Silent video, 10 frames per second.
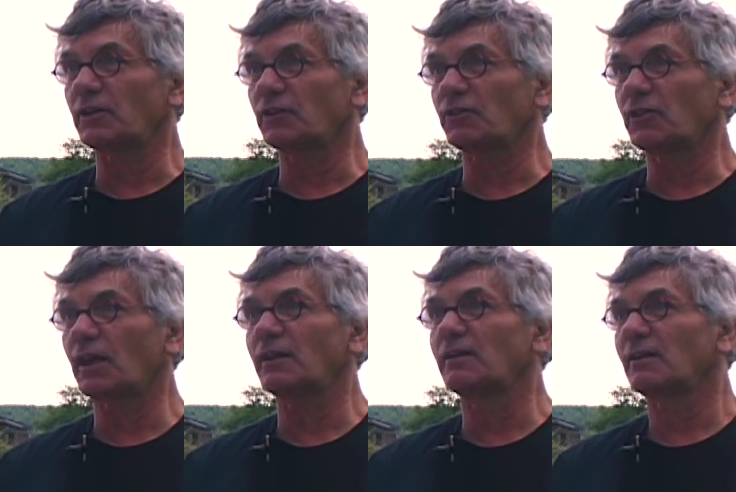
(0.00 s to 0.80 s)
the
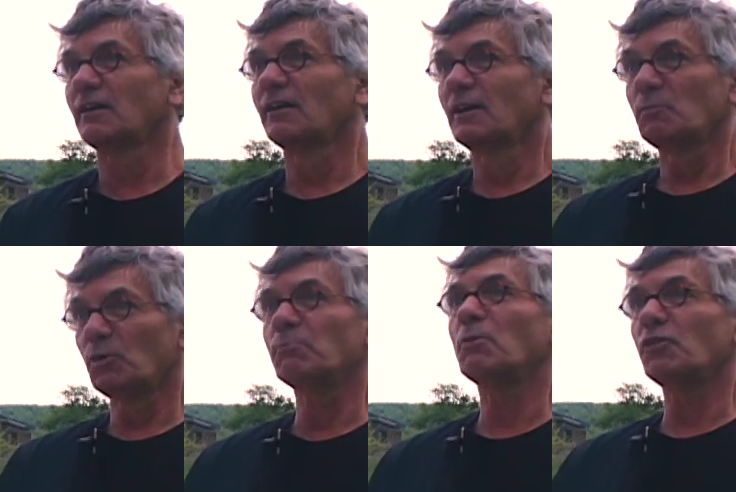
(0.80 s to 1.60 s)
hillside,
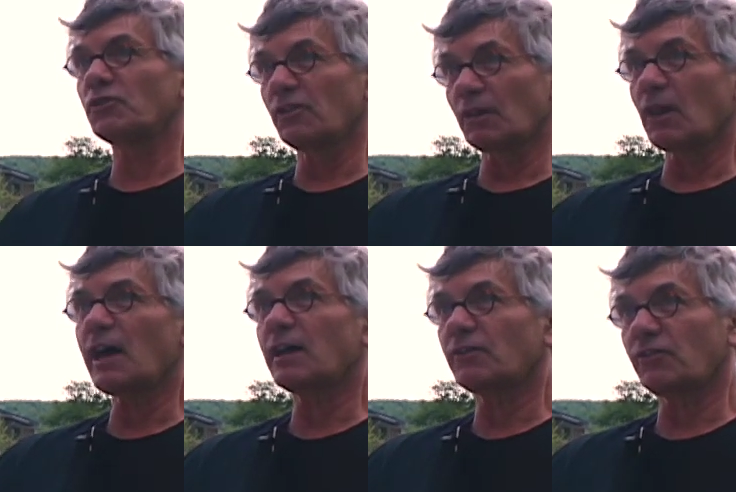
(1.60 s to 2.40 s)
put most of the
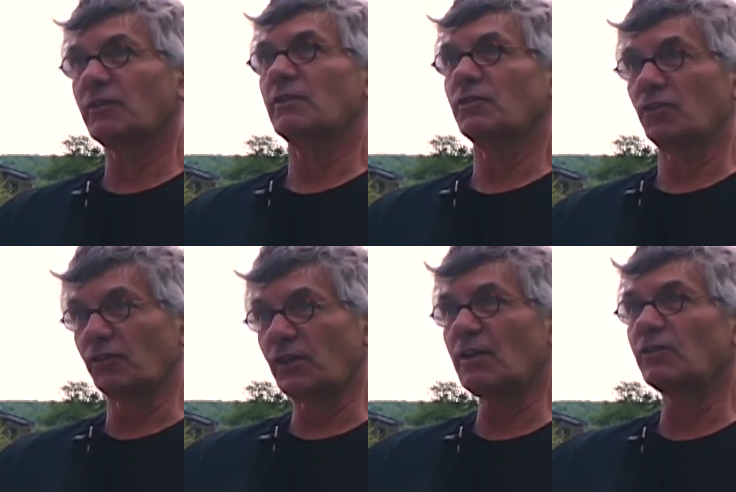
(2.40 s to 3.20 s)
glass to the
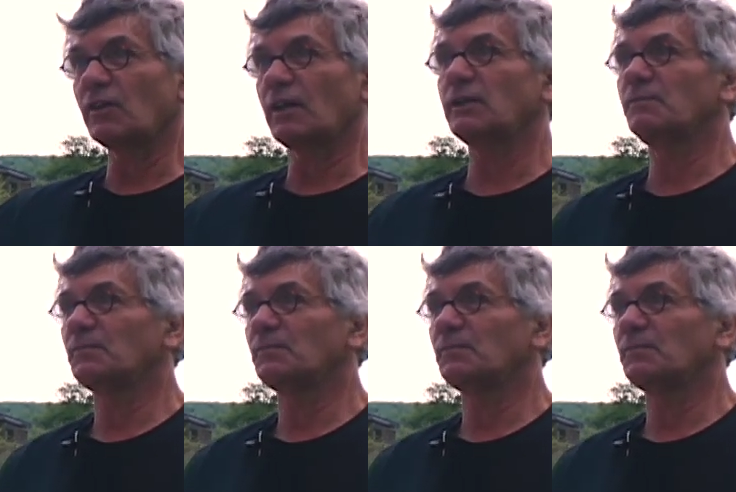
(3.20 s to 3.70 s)
south side.